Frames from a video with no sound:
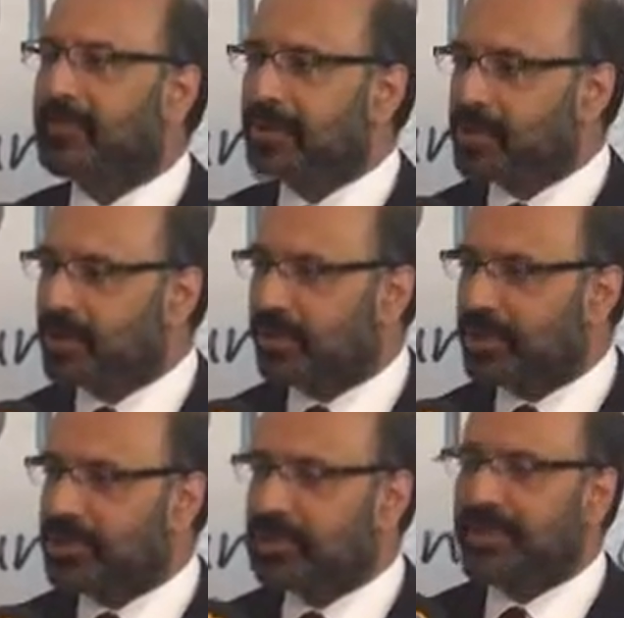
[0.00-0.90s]
Defense
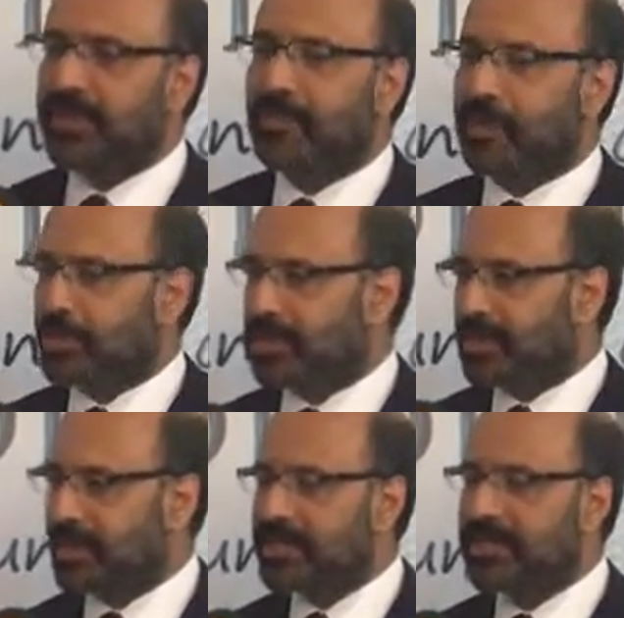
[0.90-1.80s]
University in
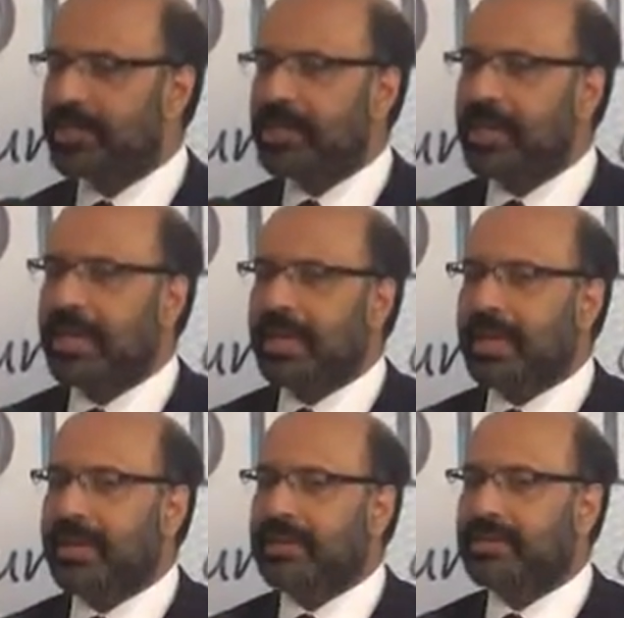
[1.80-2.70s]
Washington, D.C.
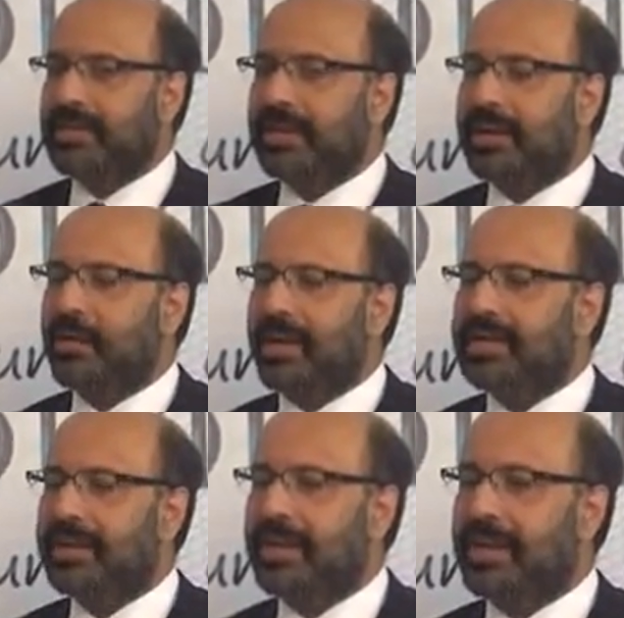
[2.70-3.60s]
and a senior
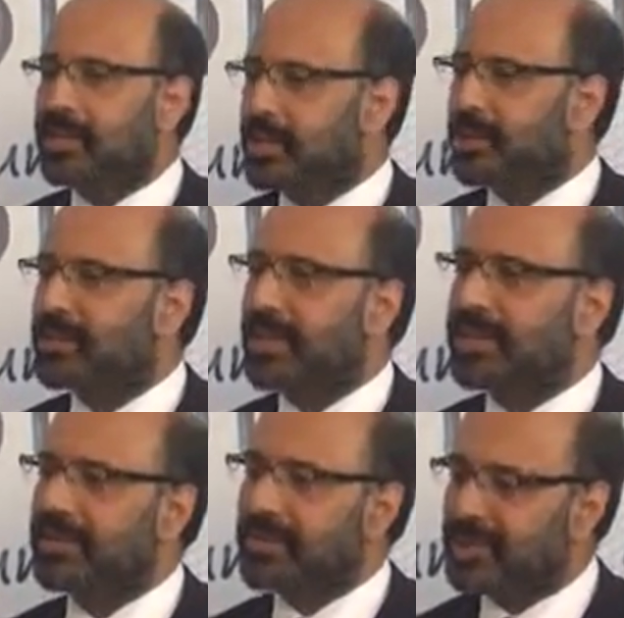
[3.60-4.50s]
advisor at Asia
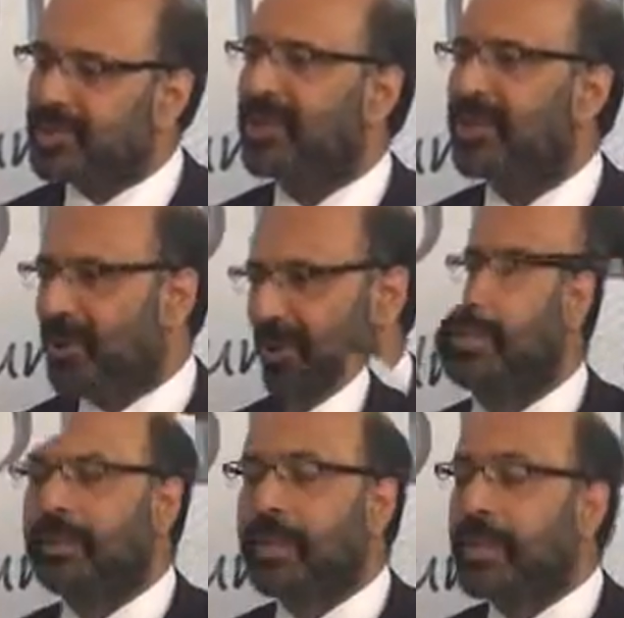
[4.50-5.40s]
Society, which is in New
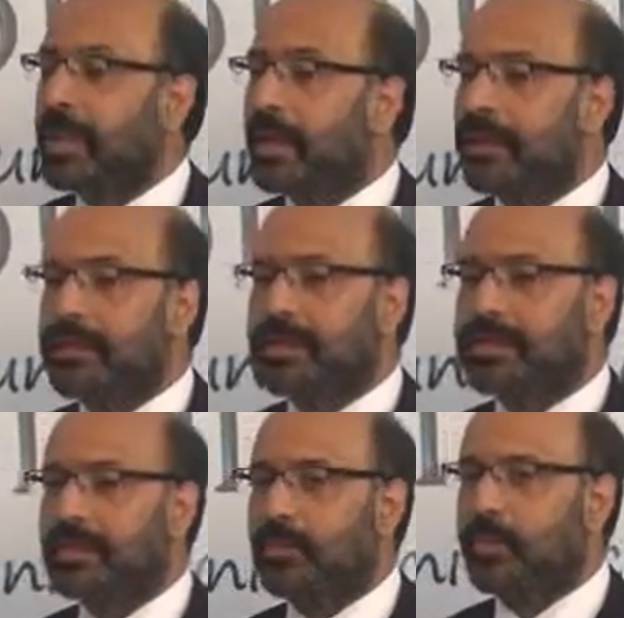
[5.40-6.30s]
York. I think
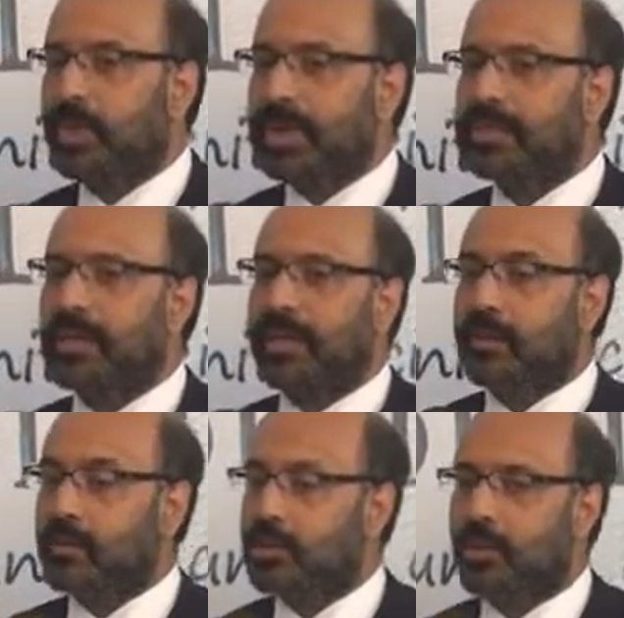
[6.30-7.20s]
Istanbul has a
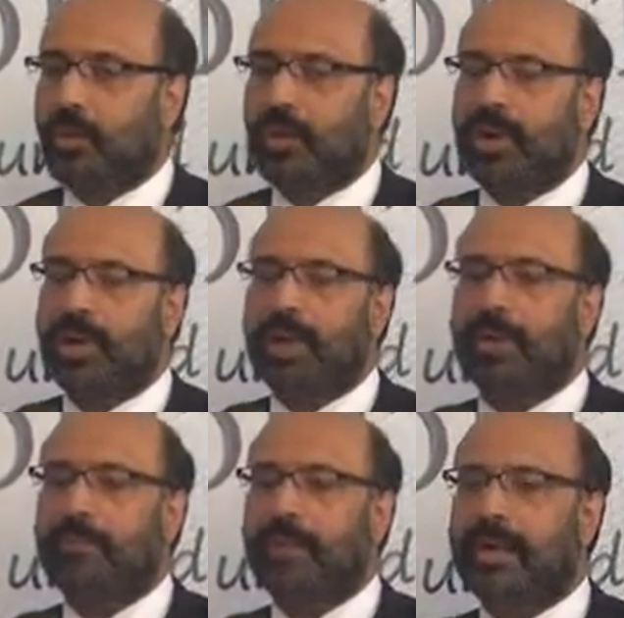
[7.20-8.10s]
huge role,
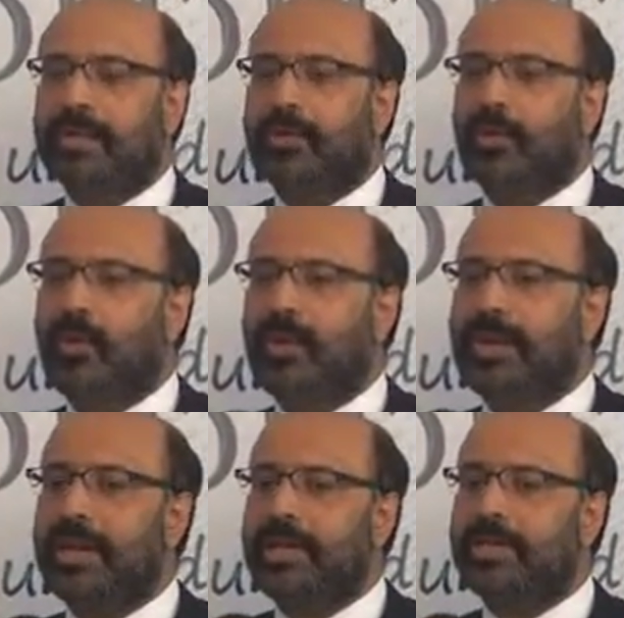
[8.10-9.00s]
and the role
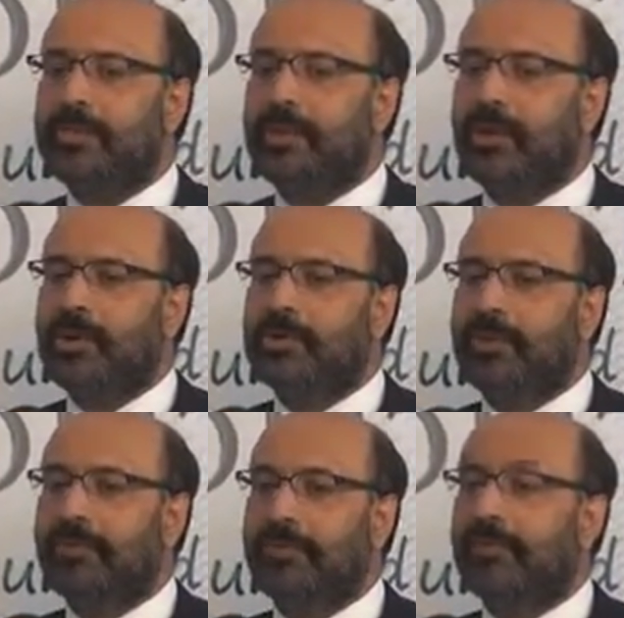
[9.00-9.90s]
is because
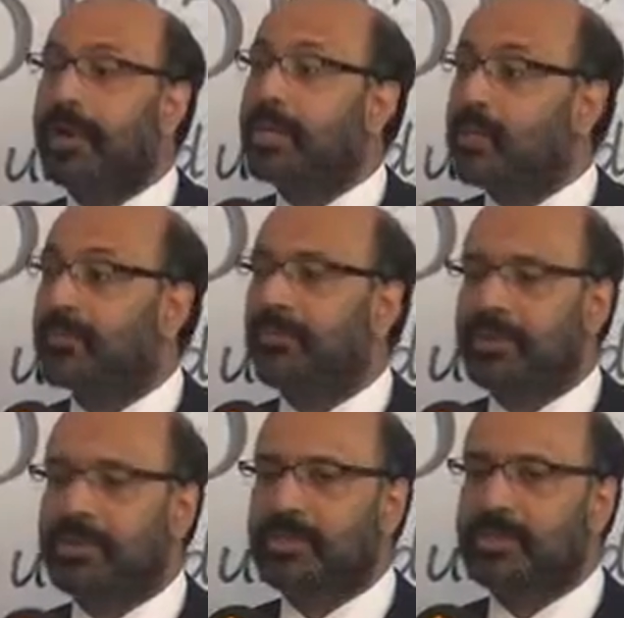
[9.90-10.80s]
of a variety of
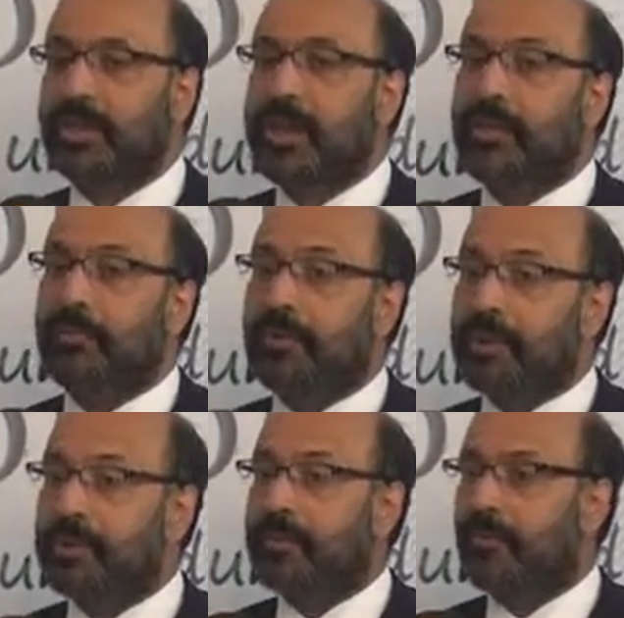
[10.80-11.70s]
reasons.
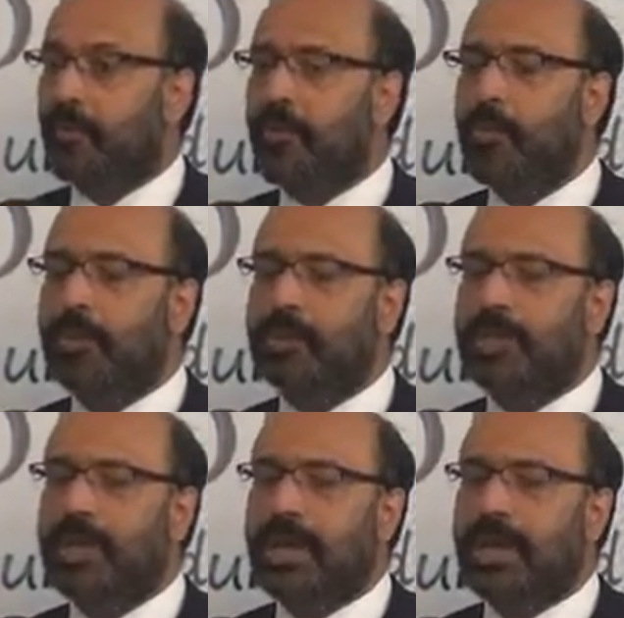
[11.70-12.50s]
First and foremost,